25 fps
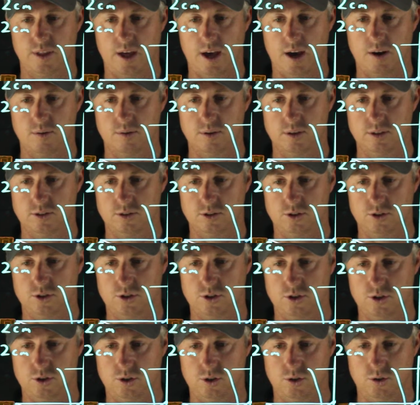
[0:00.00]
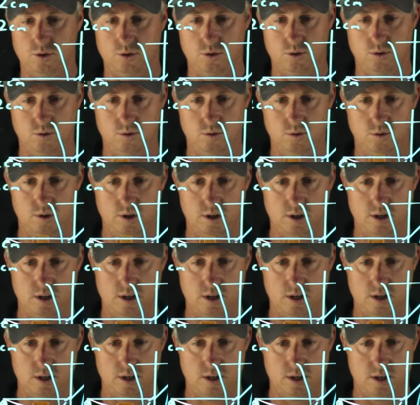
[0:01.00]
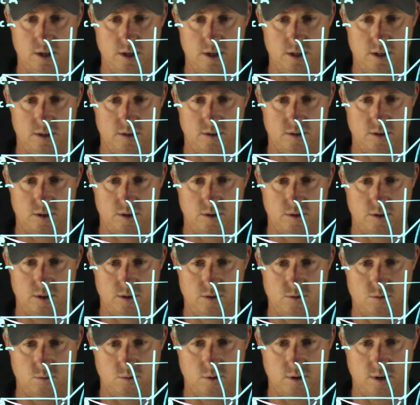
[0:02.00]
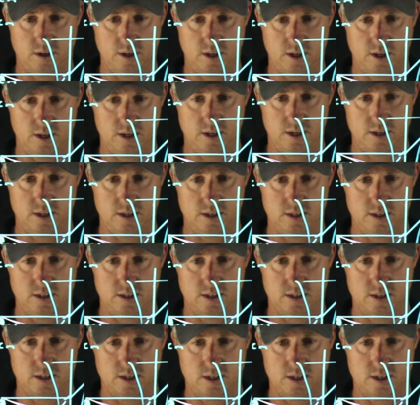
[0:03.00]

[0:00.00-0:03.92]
that was 2. So this one is